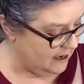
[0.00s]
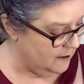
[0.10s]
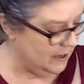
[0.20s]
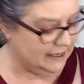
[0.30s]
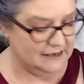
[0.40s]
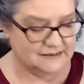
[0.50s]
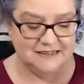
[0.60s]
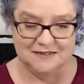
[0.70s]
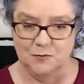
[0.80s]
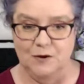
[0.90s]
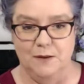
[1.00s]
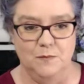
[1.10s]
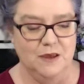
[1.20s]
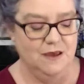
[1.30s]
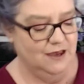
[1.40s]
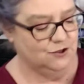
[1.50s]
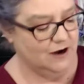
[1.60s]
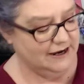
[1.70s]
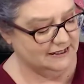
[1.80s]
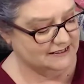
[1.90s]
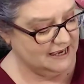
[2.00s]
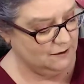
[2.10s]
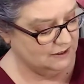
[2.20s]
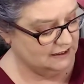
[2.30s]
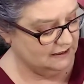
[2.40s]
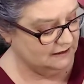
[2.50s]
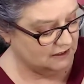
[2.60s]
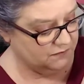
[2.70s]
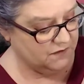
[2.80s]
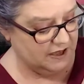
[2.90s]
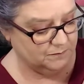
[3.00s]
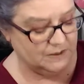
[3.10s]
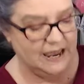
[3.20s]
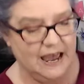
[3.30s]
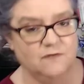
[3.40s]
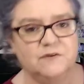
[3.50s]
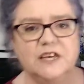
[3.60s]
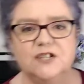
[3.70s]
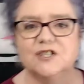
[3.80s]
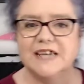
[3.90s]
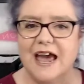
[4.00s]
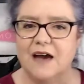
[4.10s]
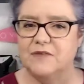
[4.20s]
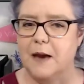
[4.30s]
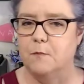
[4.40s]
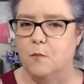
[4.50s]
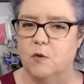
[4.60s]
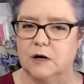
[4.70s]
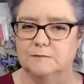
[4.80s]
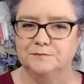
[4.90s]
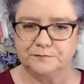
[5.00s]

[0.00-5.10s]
Um, I guess is what I'm trying to say with the the fit. They have they just have that more